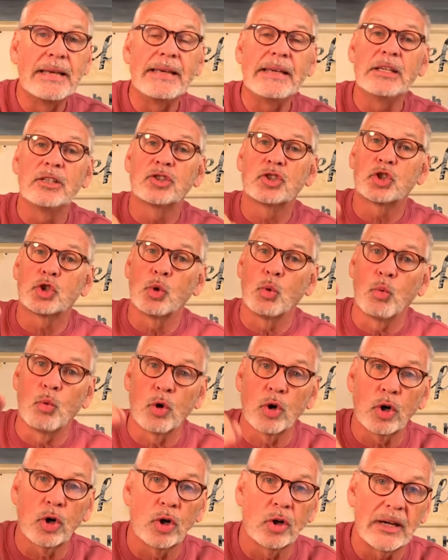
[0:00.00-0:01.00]
He is the
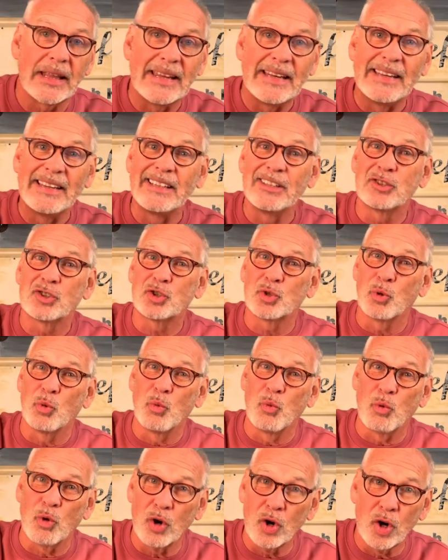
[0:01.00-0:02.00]
Word, and it is the
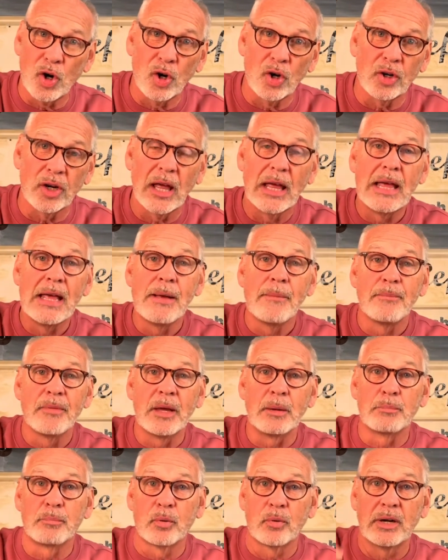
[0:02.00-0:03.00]
Word
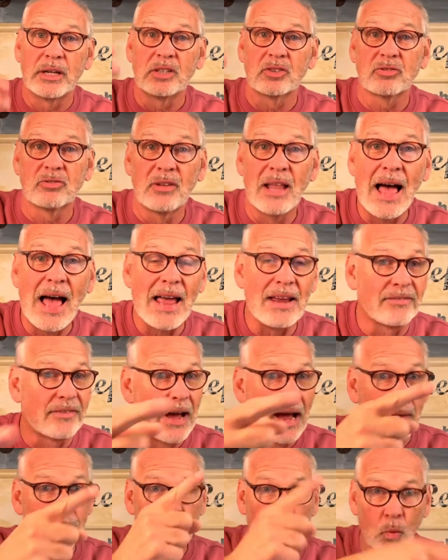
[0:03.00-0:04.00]
that brings life.
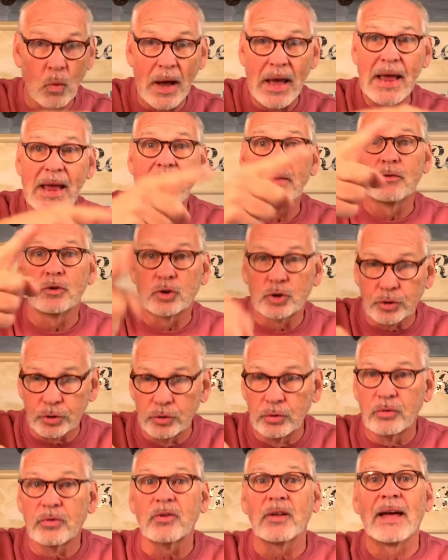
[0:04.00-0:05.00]
I am the way, the
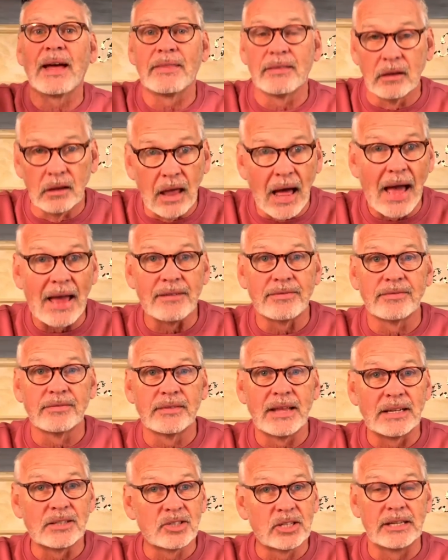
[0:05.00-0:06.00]
truth, and the life.
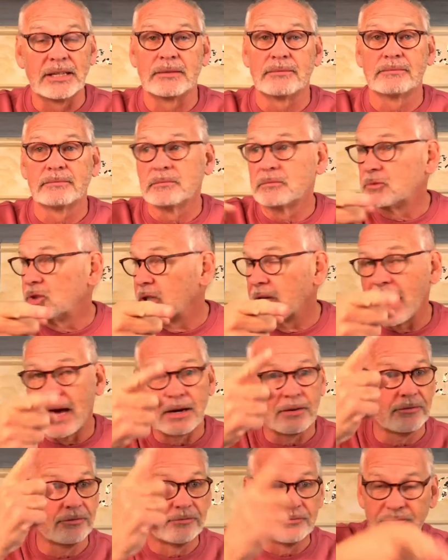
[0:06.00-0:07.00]
That's it. You
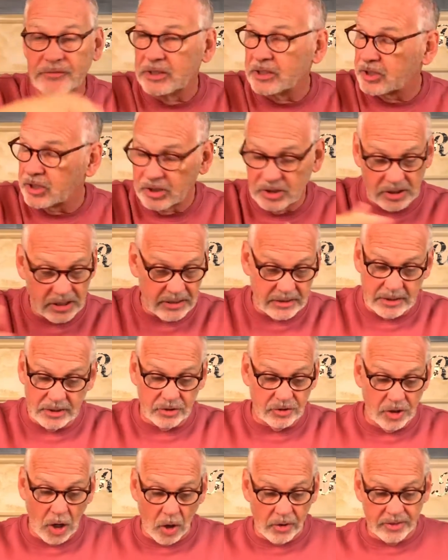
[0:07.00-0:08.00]
got to. This is it.
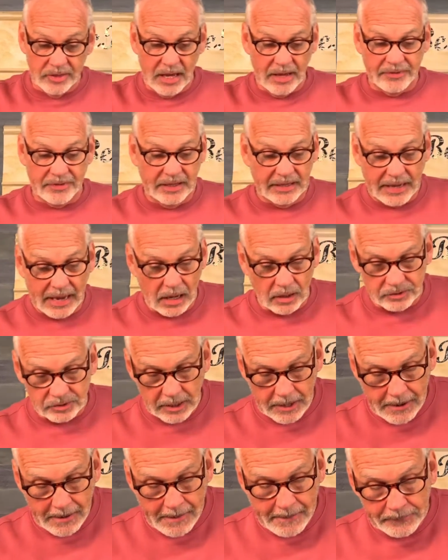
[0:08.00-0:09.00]
There's nothing else.
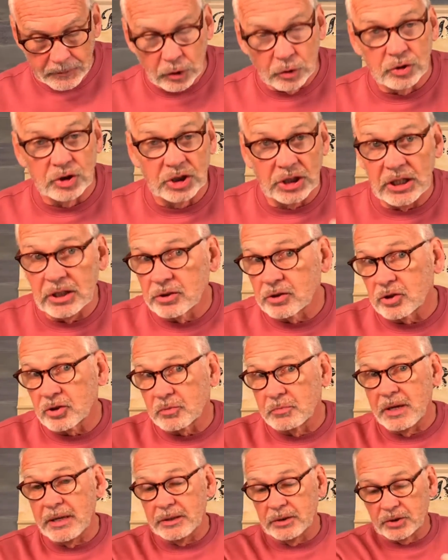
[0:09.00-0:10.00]
So
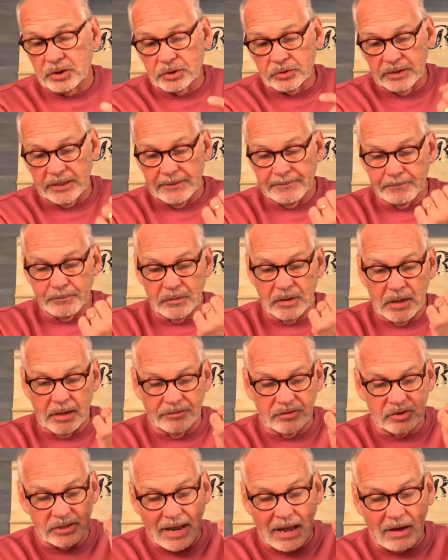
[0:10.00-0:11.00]
Jesus' ministry
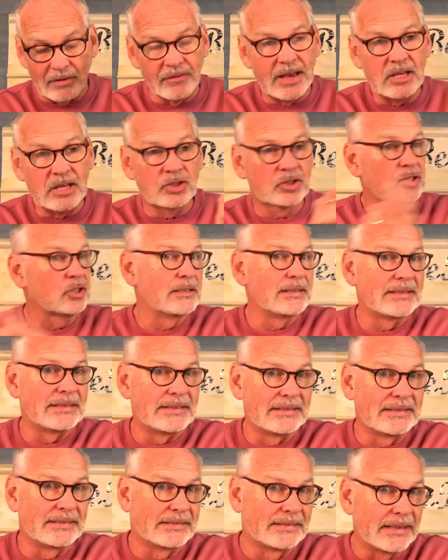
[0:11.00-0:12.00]
of salvation
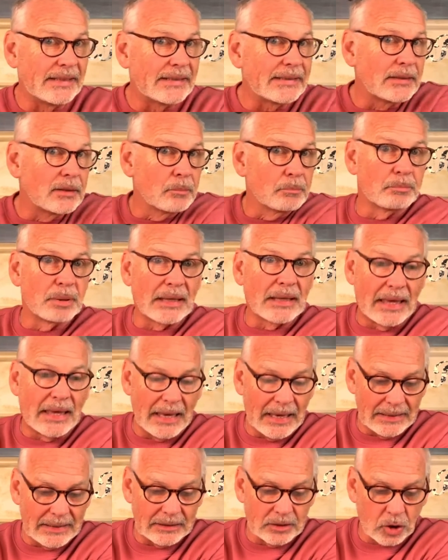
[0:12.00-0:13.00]
didn't
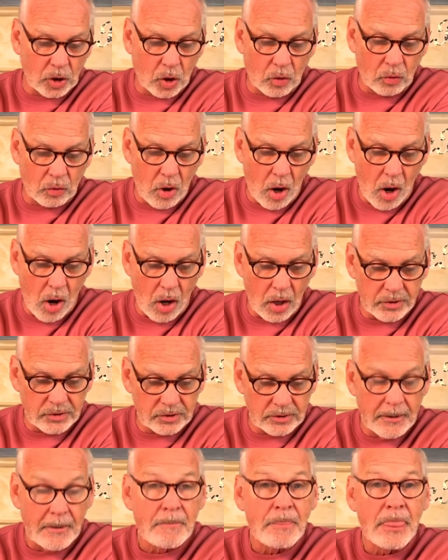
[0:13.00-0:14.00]
begin at the cross.